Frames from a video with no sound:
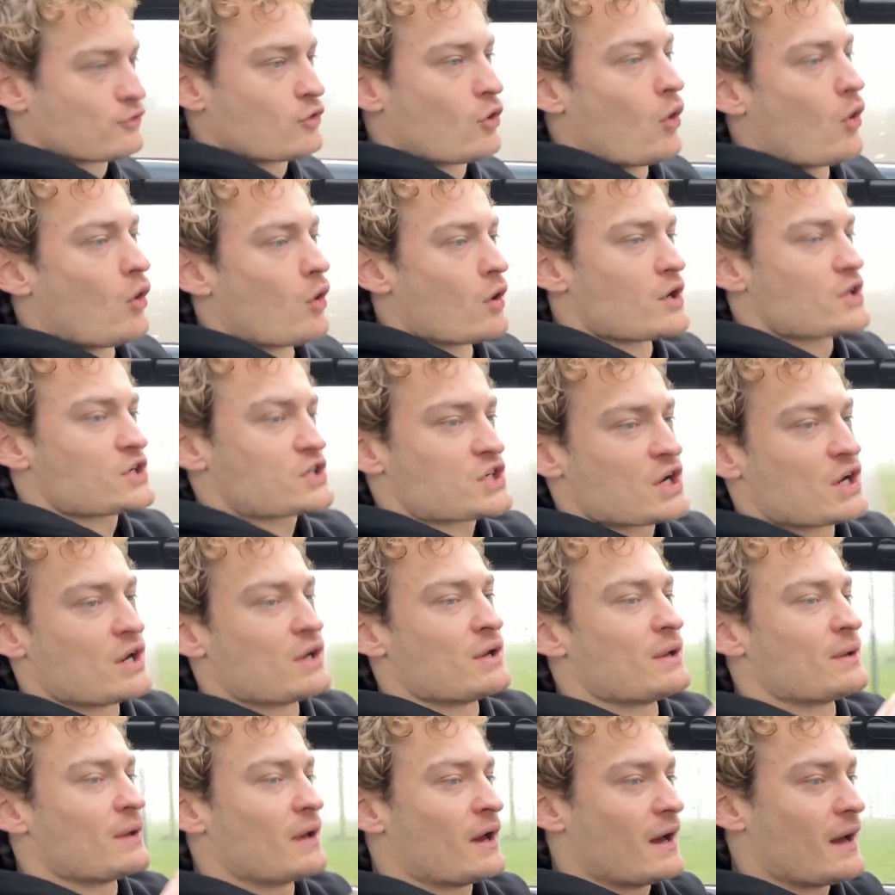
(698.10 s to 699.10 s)
course
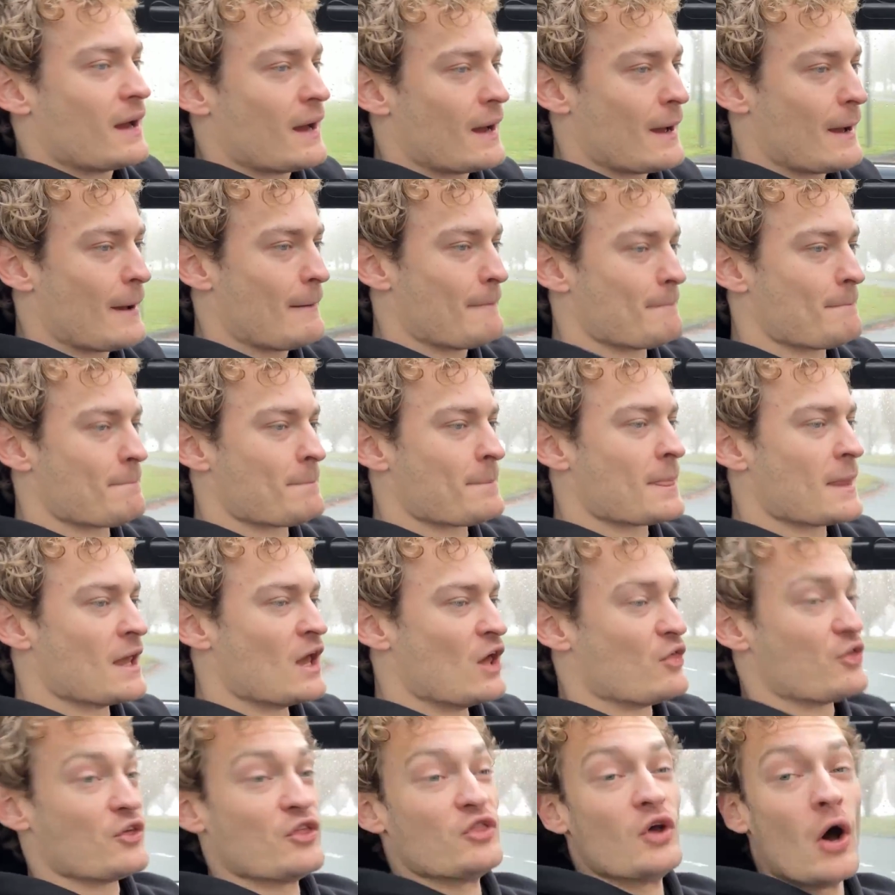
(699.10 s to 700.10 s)

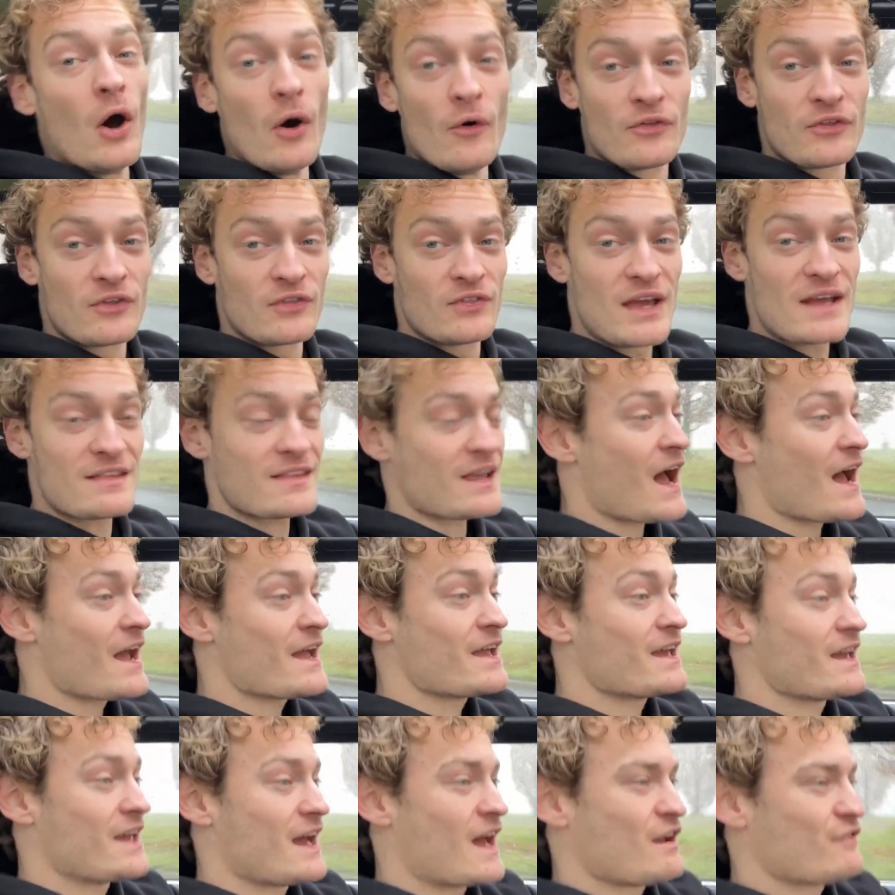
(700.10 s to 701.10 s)
the note that
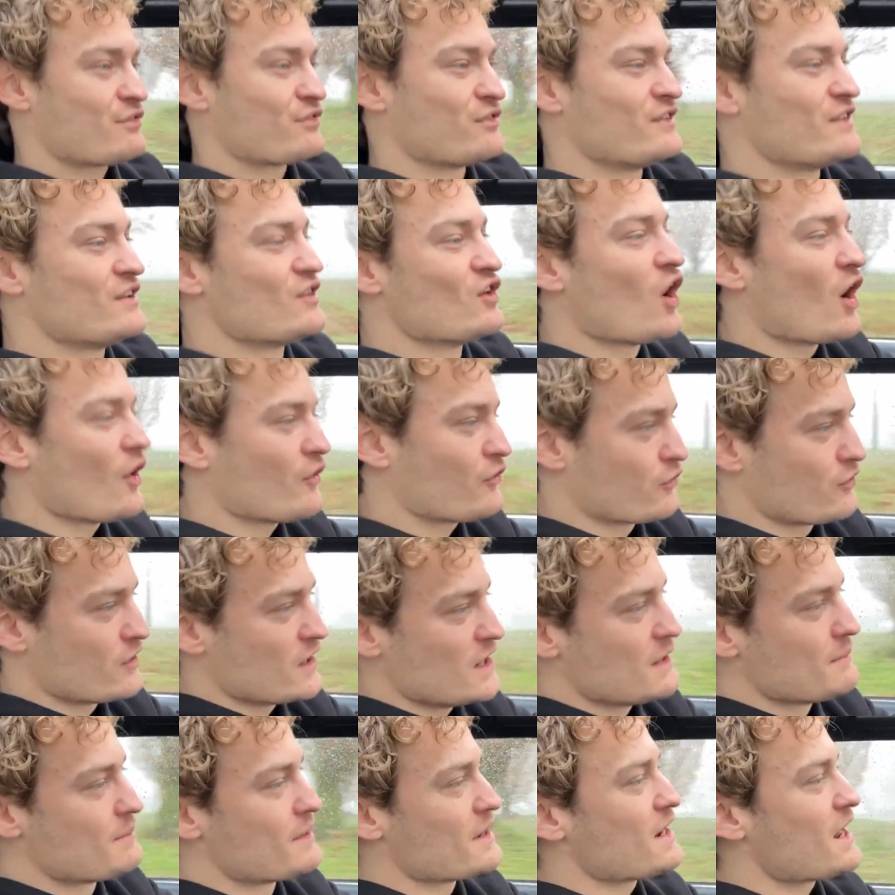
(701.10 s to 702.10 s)
I have not
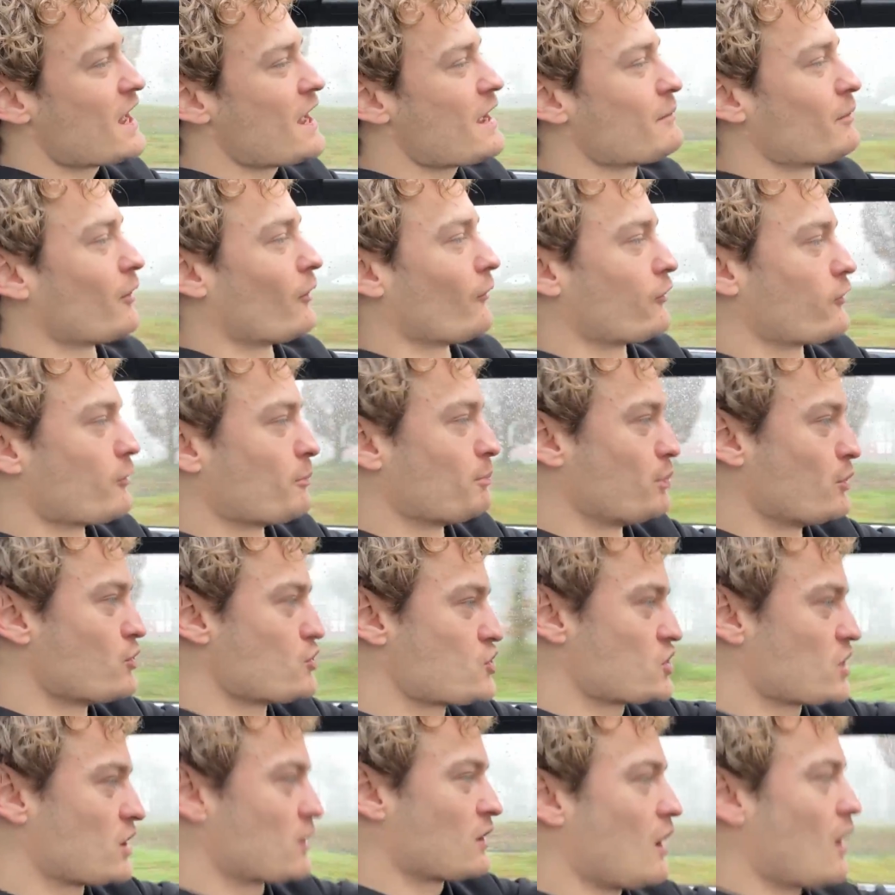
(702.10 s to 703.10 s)
really been able to
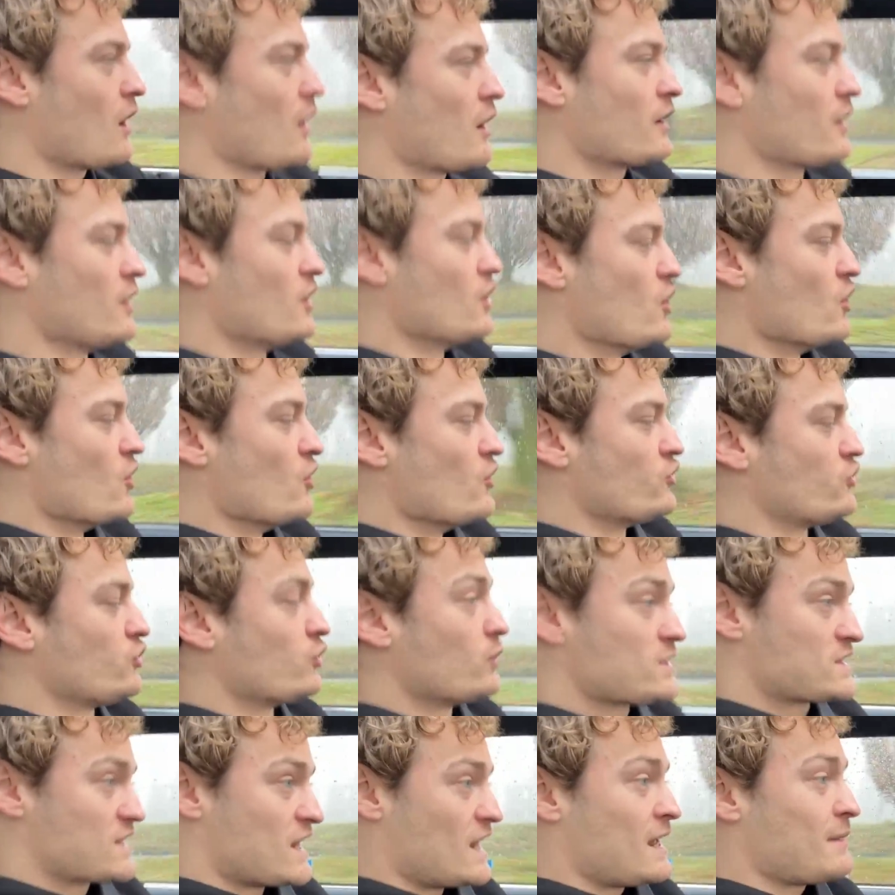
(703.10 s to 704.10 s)
push the car to
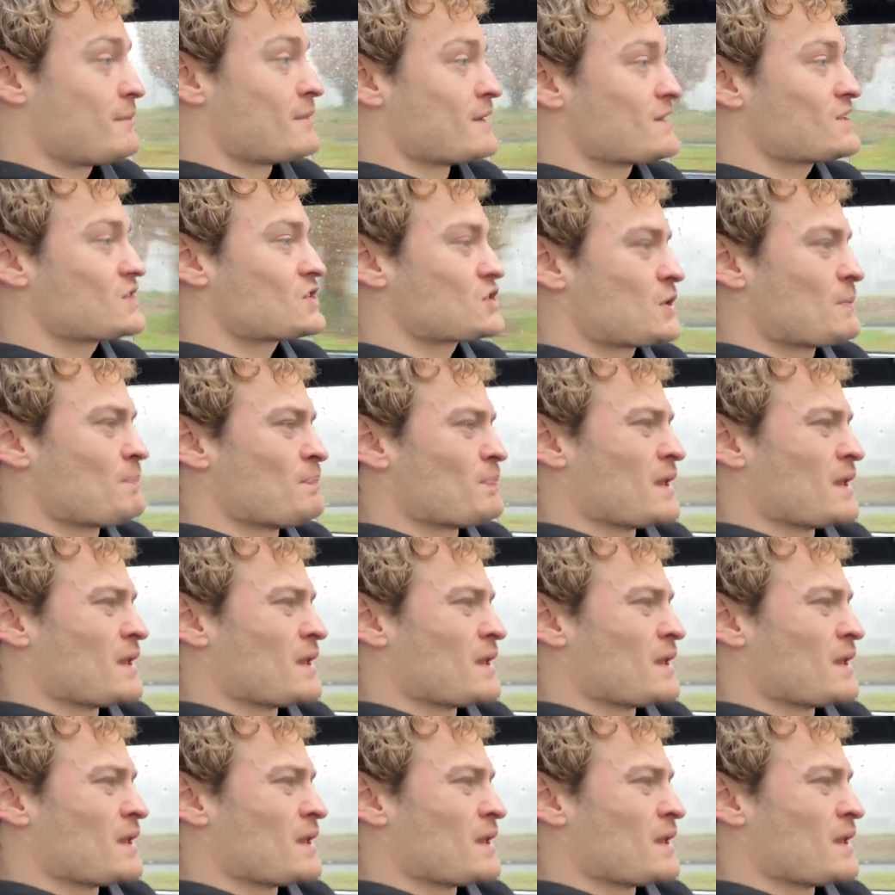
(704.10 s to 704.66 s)
its limits.